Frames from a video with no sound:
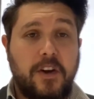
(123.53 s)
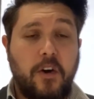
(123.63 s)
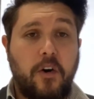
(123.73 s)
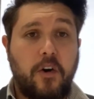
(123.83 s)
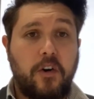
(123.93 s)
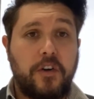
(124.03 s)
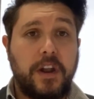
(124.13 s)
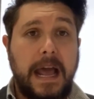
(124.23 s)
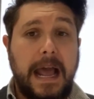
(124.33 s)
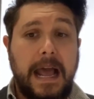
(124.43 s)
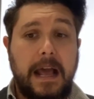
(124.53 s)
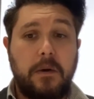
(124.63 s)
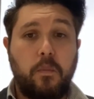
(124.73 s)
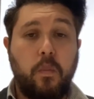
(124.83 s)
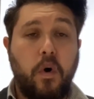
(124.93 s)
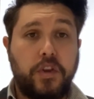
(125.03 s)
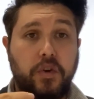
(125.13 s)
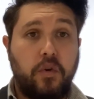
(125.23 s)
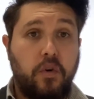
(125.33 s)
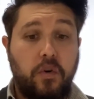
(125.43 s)
on what
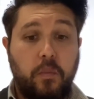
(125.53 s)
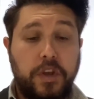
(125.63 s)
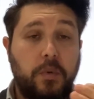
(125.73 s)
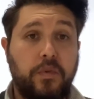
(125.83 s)
you